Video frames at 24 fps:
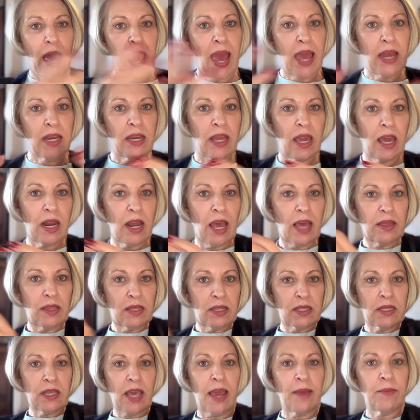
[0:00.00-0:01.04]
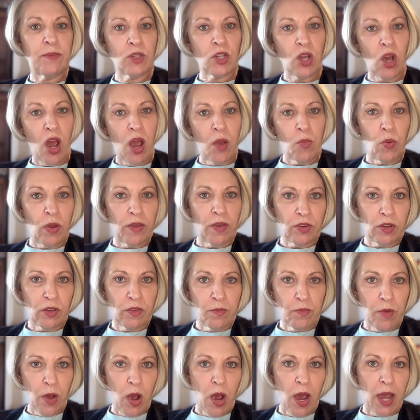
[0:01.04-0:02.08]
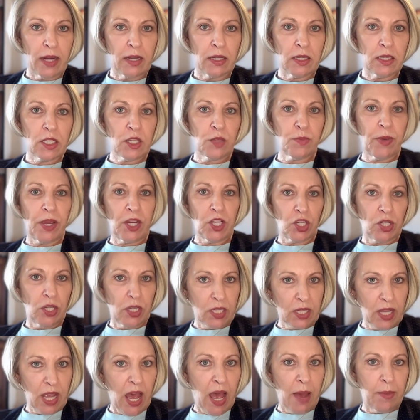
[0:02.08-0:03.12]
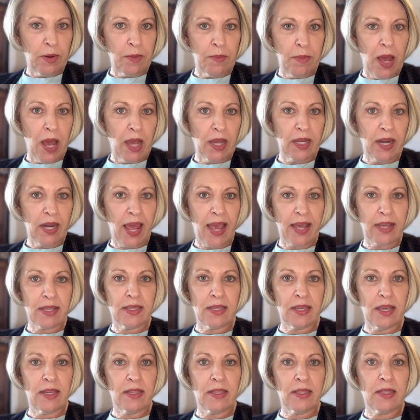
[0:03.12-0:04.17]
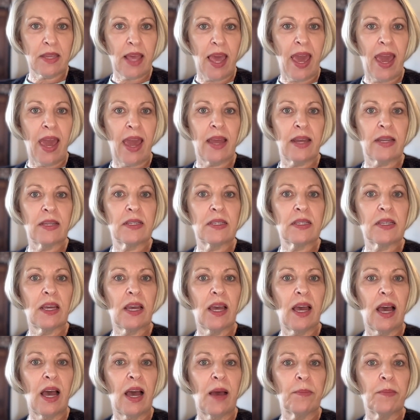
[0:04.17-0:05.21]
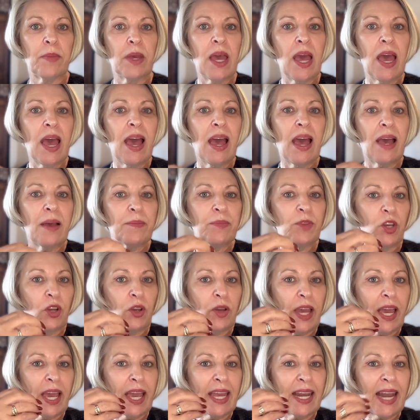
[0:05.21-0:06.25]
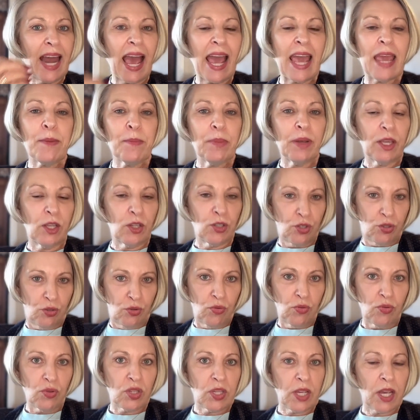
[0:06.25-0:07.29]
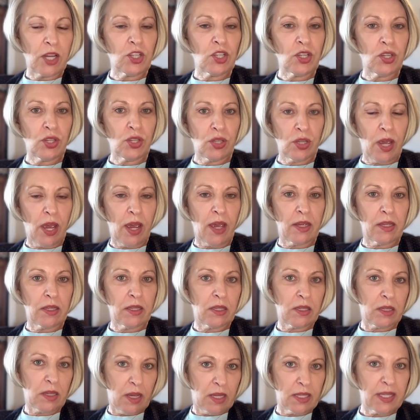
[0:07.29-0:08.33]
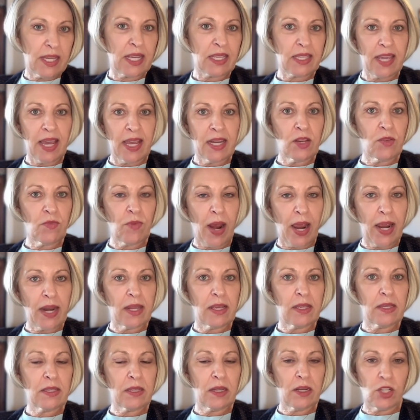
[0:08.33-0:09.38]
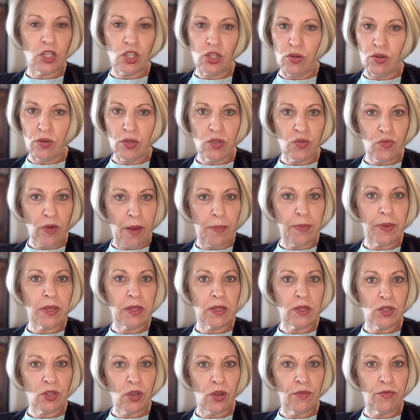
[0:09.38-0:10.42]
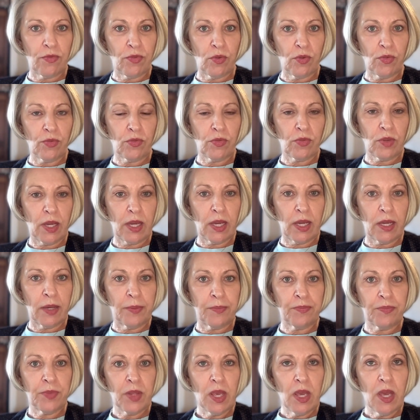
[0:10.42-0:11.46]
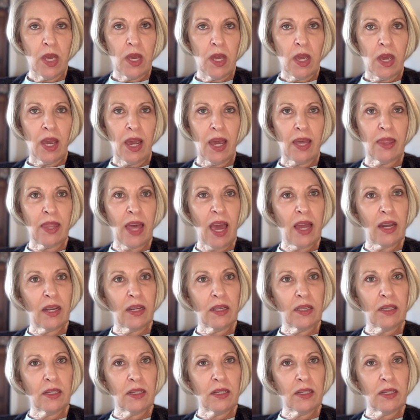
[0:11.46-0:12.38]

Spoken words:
and yet at the same time we've combined specialist carbon market access and enabling tools such as ex-ante ratings and insurance wrapping and so forth. And that